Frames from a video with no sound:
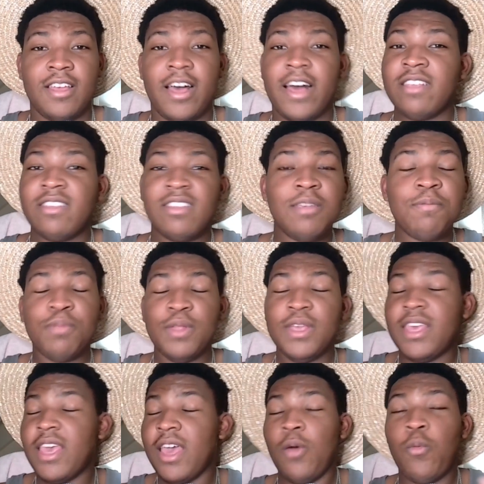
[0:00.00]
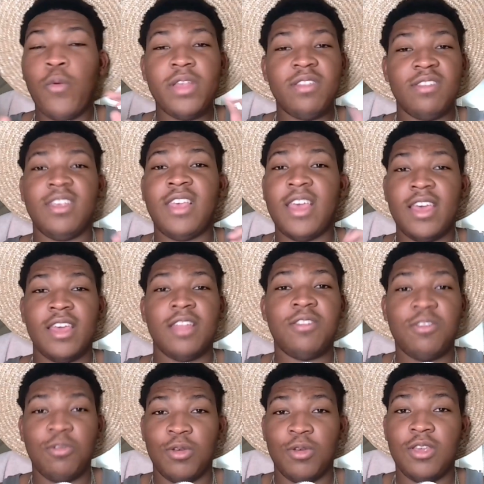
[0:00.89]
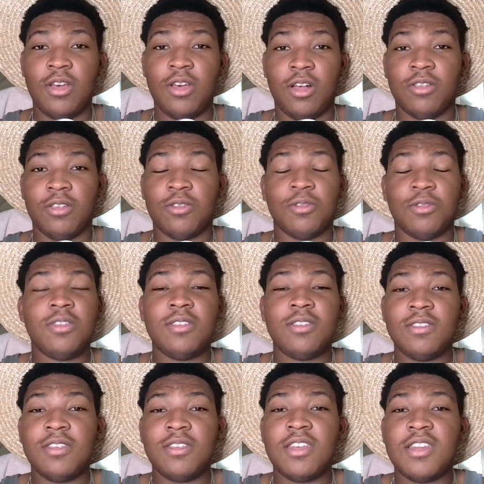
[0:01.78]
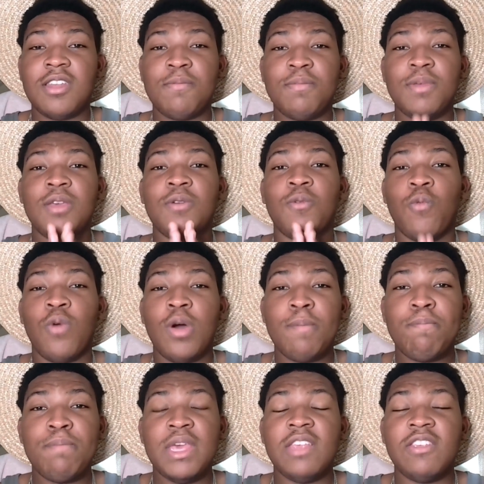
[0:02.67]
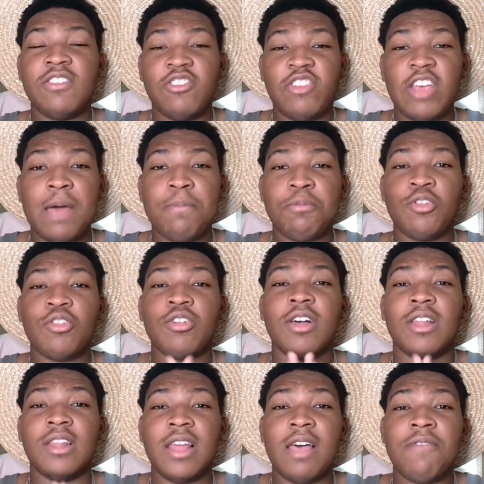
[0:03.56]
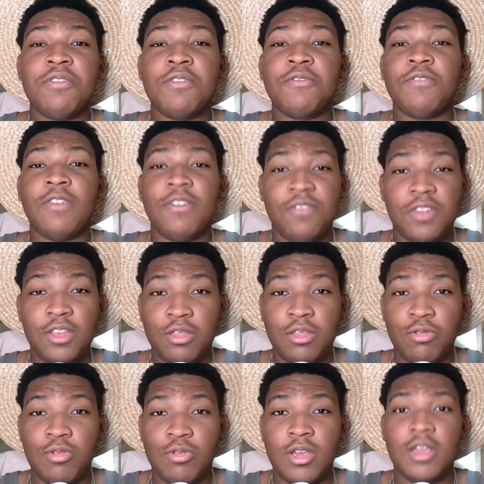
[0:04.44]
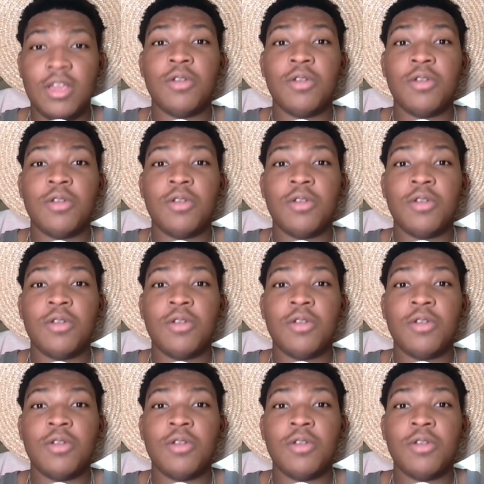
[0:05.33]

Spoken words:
I simply can't wait to get into it, y'all. So this is gonna be One Piece chapter 1153